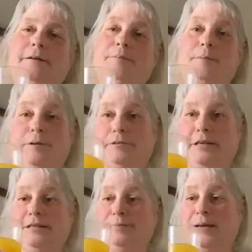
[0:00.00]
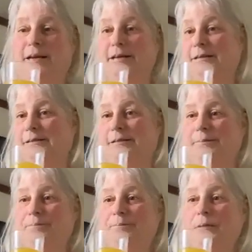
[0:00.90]
mimosas, because
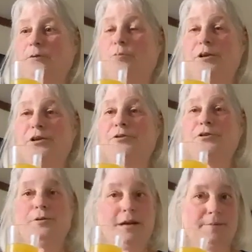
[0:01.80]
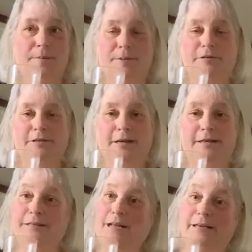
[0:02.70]
when you do get a mimosa,
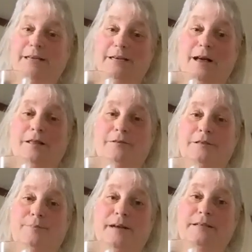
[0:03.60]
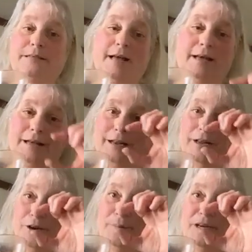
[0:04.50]
it's $19, but it's like a
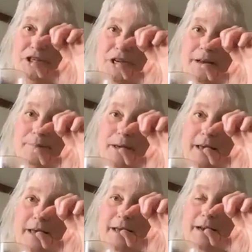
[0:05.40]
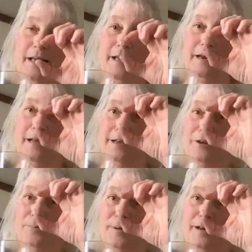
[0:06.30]
little bit of champagne and a
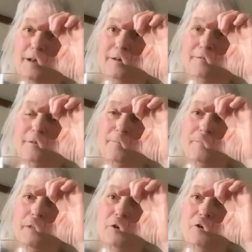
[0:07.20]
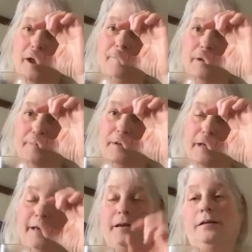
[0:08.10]
little bit of crappy
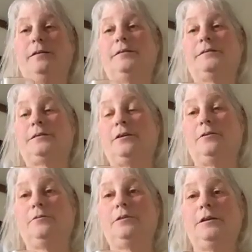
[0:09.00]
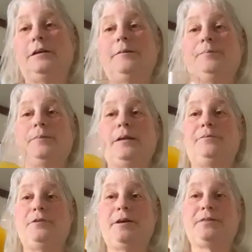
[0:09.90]
lemonade. So
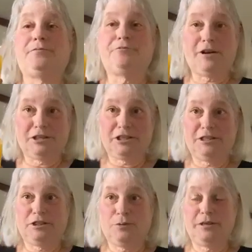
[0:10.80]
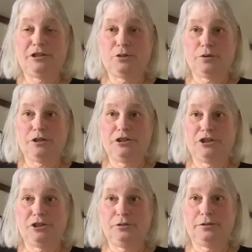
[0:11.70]
if you get the freshly squeezed orange
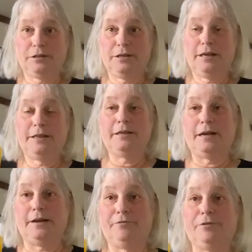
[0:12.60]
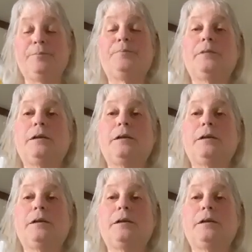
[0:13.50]
juice in the dining room,